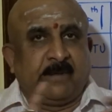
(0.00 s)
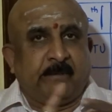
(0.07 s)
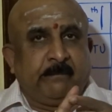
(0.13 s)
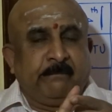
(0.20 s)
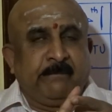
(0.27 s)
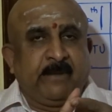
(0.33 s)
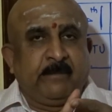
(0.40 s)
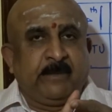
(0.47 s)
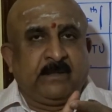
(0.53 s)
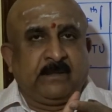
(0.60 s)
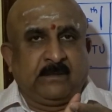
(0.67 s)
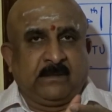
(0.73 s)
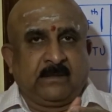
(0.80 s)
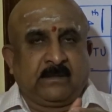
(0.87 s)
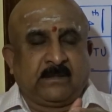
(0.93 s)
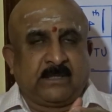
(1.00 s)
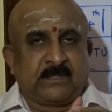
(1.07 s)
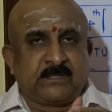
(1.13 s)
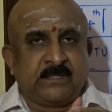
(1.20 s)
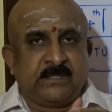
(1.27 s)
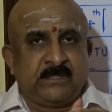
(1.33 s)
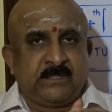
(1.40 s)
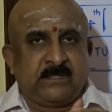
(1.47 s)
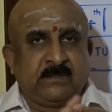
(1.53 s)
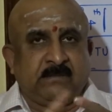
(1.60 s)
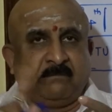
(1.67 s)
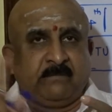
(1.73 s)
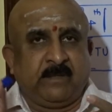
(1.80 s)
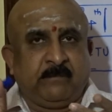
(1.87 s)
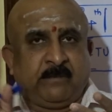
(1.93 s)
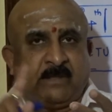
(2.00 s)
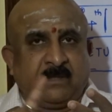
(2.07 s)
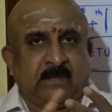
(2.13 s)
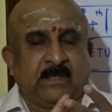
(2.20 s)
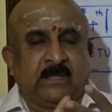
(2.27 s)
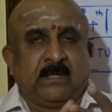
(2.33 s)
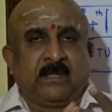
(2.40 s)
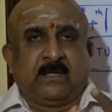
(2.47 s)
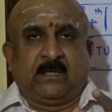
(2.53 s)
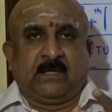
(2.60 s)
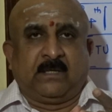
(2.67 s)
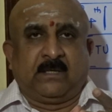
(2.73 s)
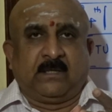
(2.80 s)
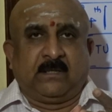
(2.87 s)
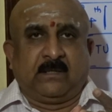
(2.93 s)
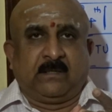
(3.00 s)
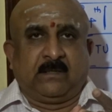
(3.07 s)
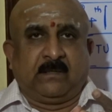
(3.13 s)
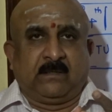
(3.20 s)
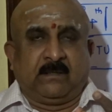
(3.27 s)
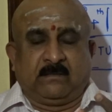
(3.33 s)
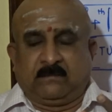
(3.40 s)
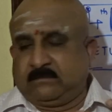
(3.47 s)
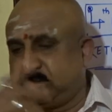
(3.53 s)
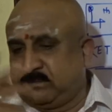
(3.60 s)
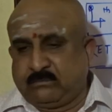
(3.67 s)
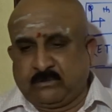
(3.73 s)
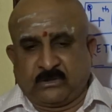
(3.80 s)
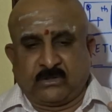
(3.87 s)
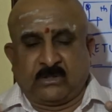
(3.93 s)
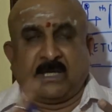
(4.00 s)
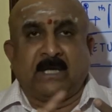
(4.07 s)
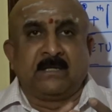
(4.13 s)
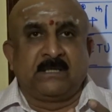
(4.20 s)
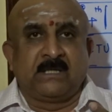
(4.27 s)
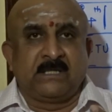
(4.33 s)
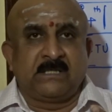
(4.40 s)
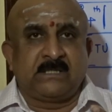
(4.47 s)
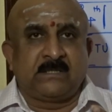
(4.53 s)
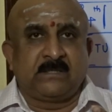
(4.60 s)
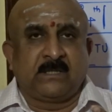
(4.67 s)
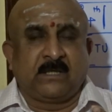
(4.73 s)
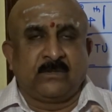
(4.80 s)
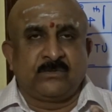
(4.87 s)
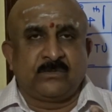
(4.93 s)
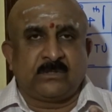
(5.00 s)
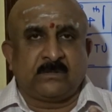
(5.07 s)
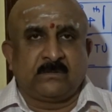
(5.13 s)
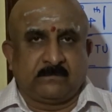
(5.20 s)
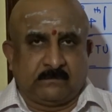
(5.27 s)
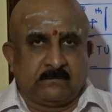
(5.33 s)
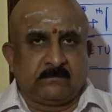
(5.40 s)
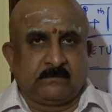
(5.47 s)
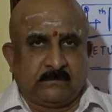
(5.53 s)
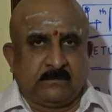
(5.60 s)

Maybe cousins, maybe uncle's house,